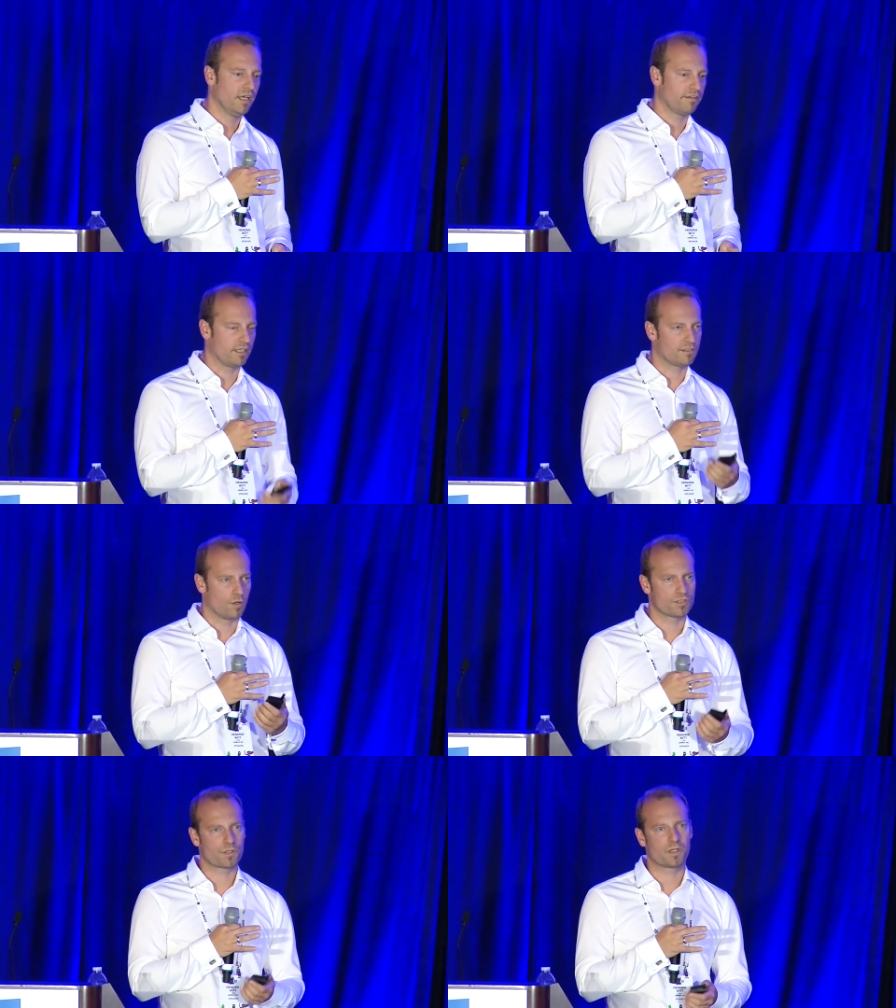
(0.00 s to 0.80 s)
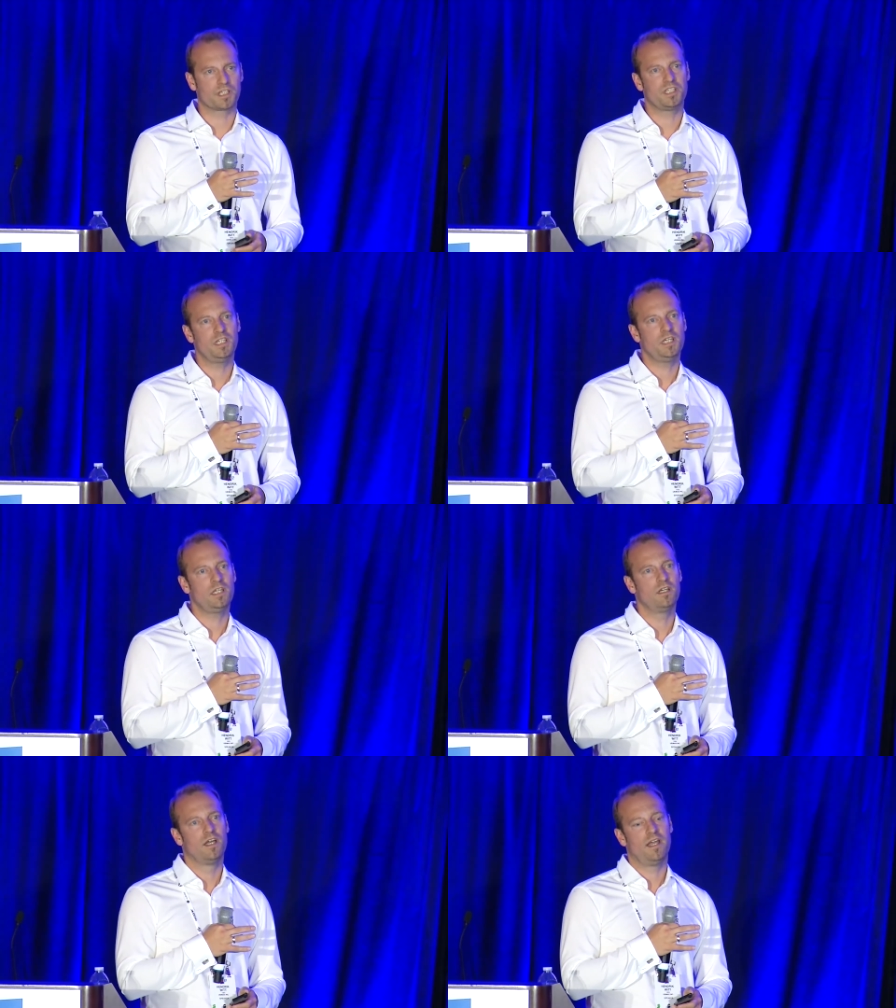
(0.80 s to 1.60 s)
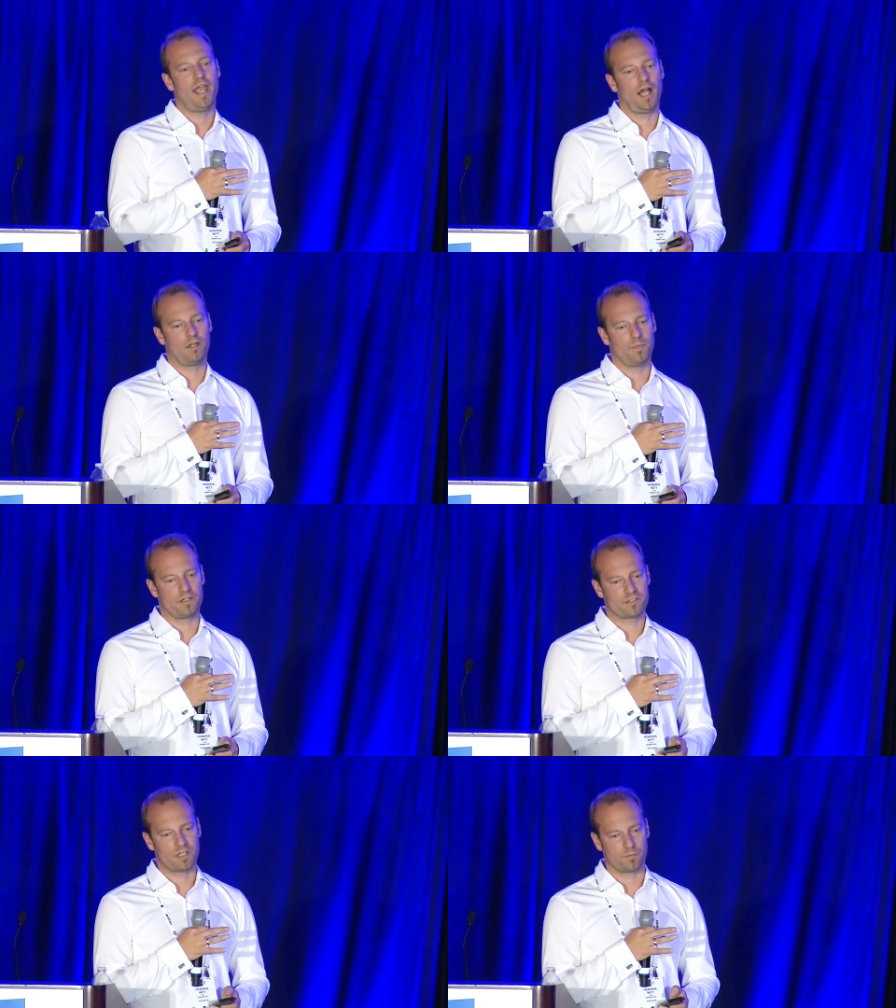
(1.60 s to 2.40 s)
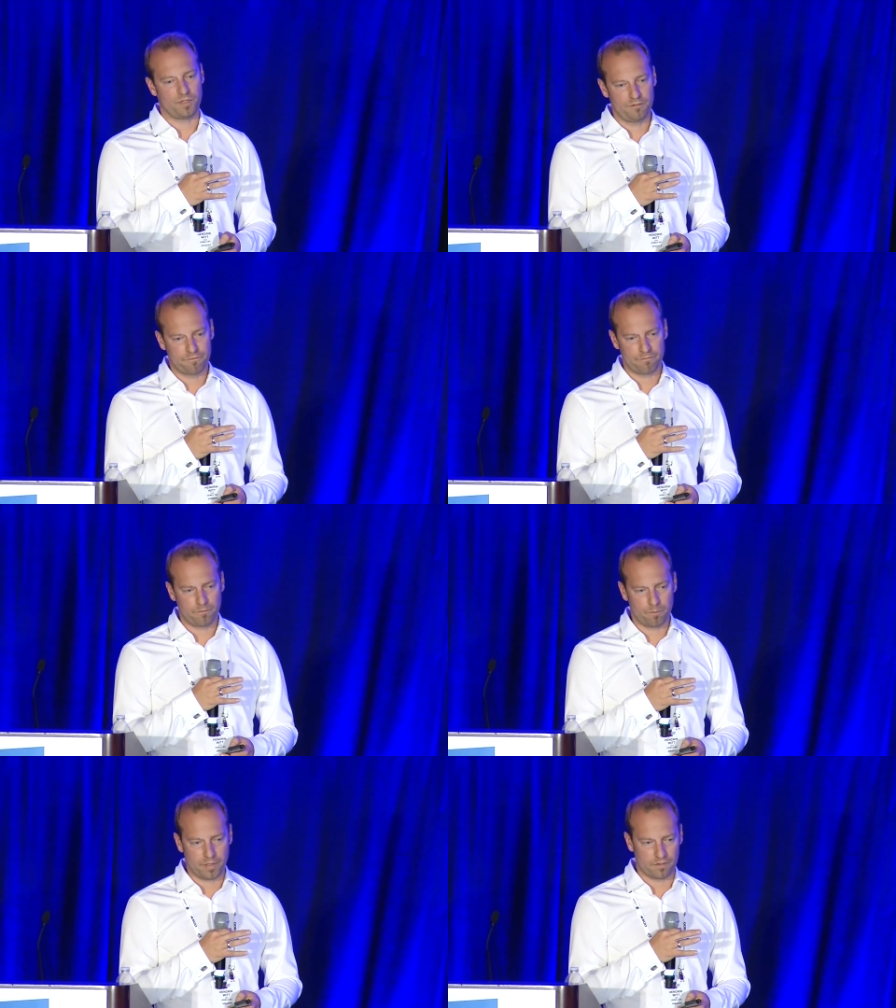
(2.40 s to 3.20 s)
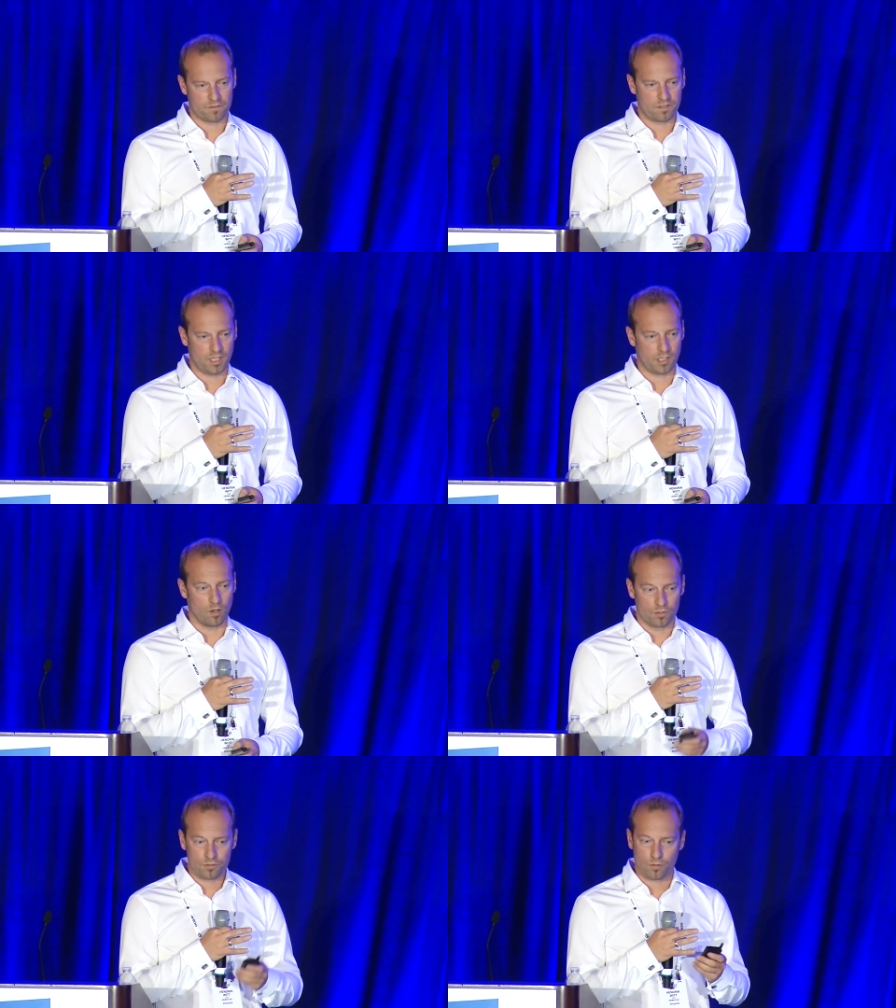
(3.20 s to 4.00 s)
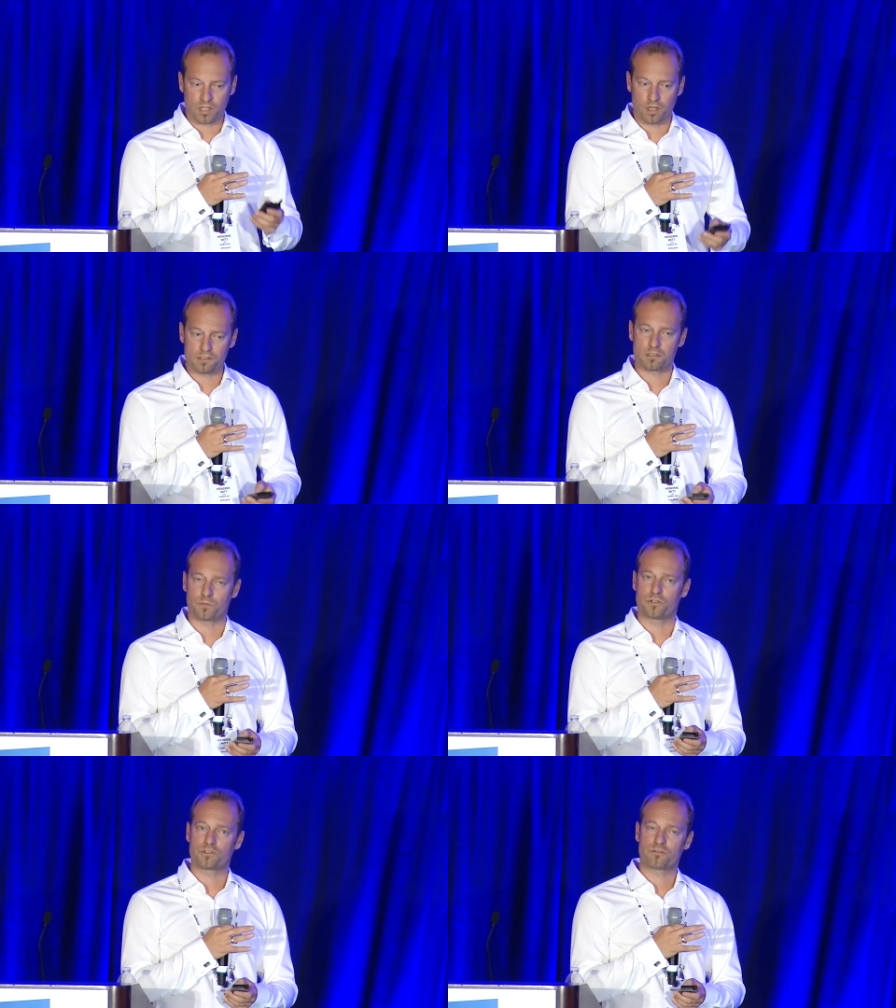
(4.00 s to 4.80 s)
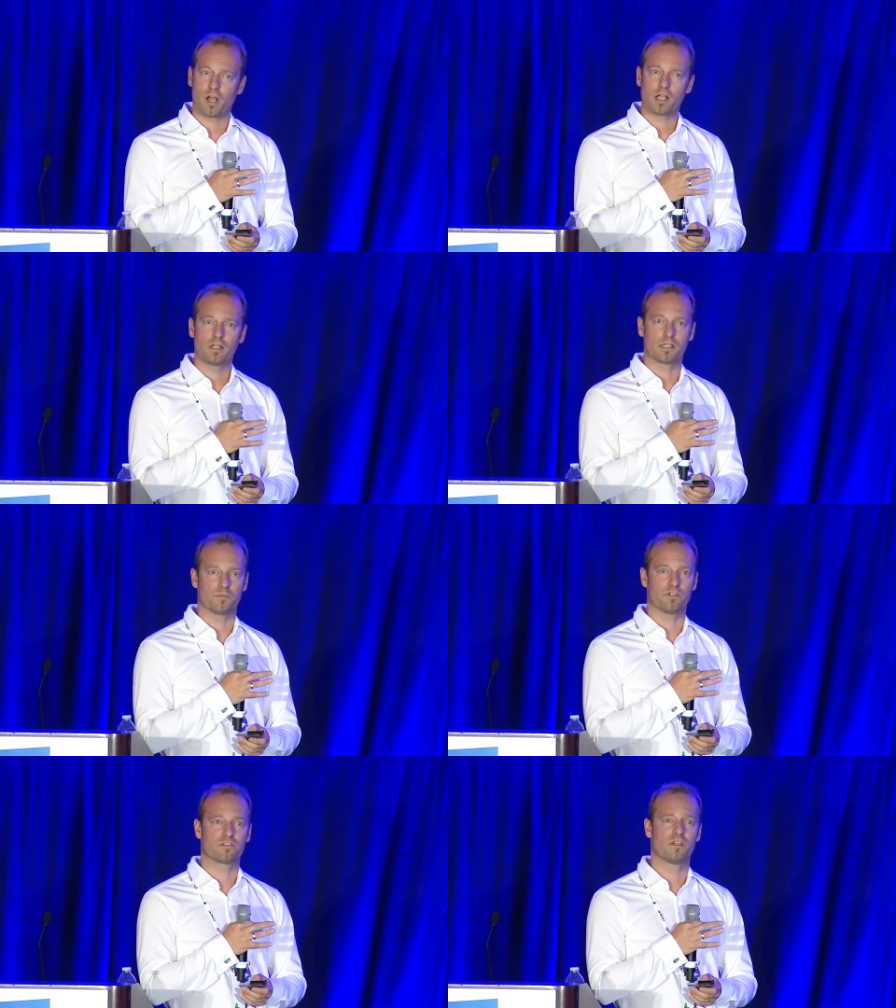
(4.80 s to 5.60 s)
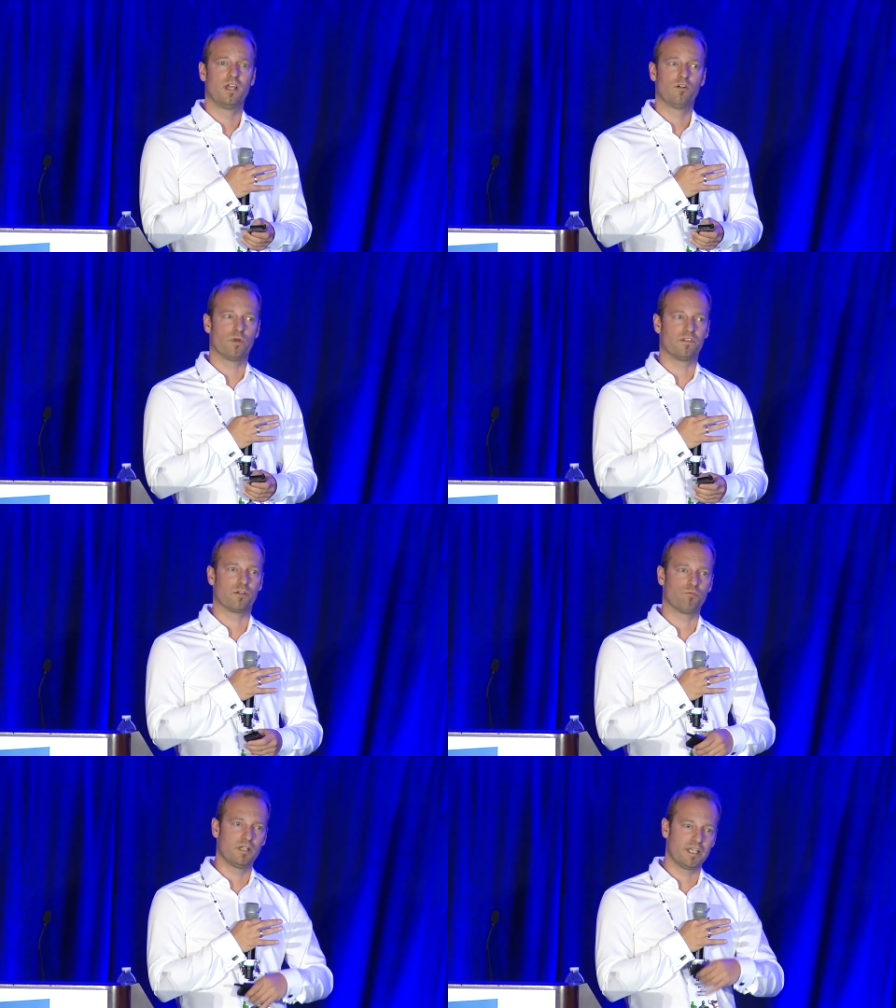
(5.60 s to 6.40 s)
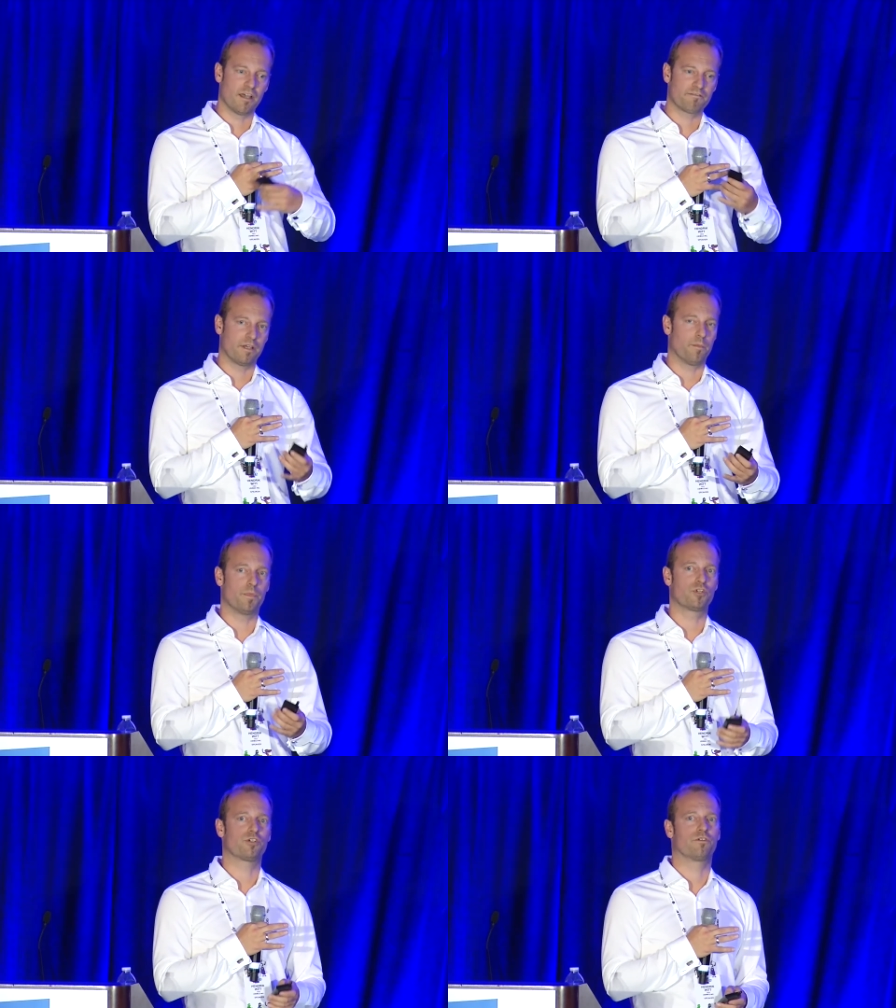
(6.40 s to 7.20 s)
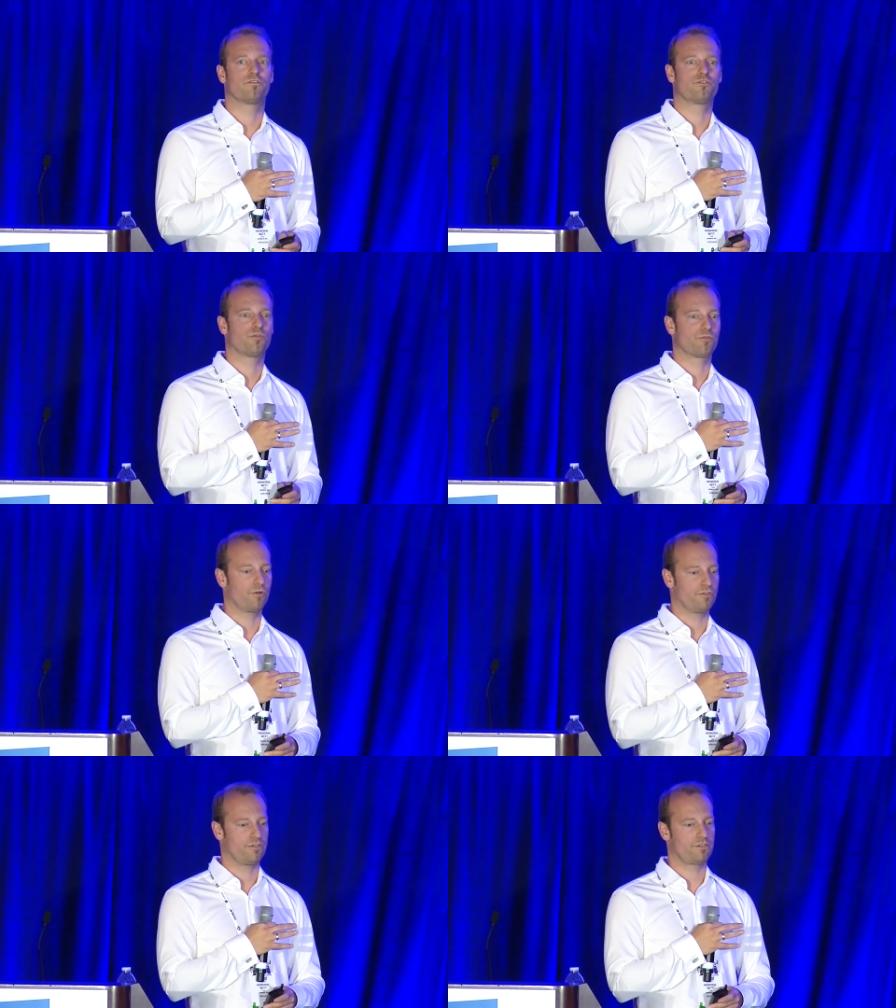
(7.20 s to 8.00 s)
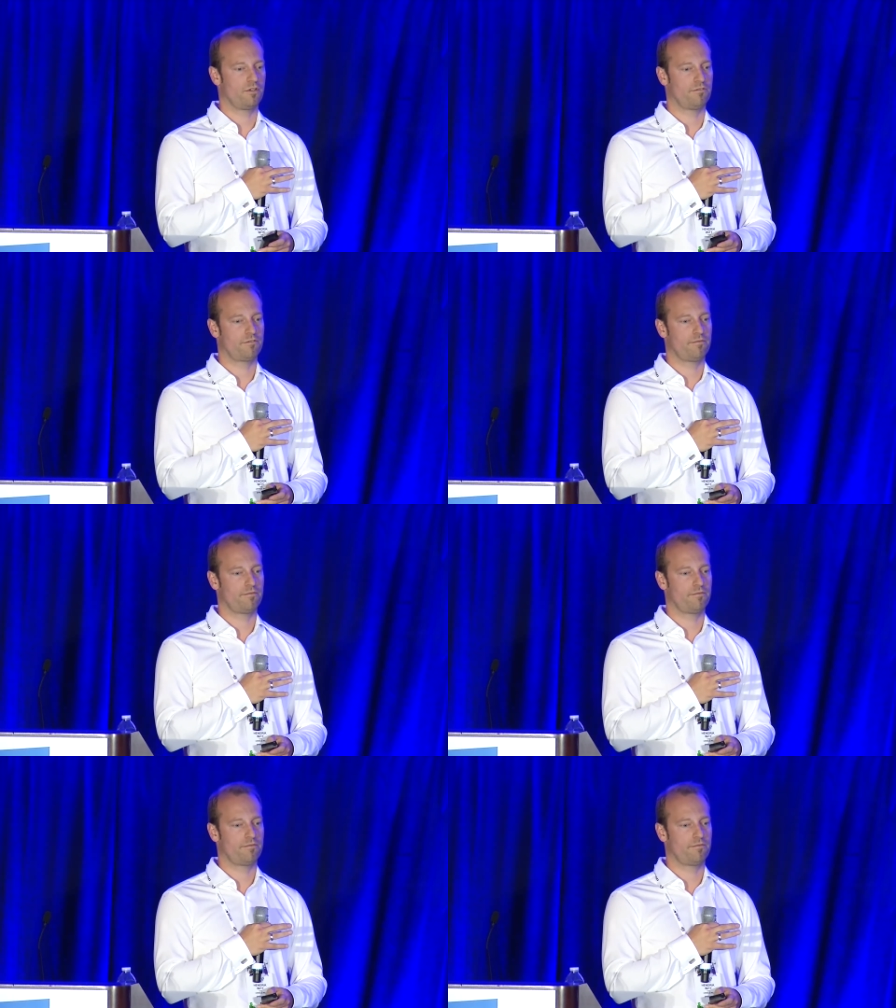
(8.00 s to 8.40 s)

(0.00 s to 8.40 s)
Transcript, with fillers: I think those are the key elements that we've been seeing also customers struggling with when they really have the ambition to grow this stuff.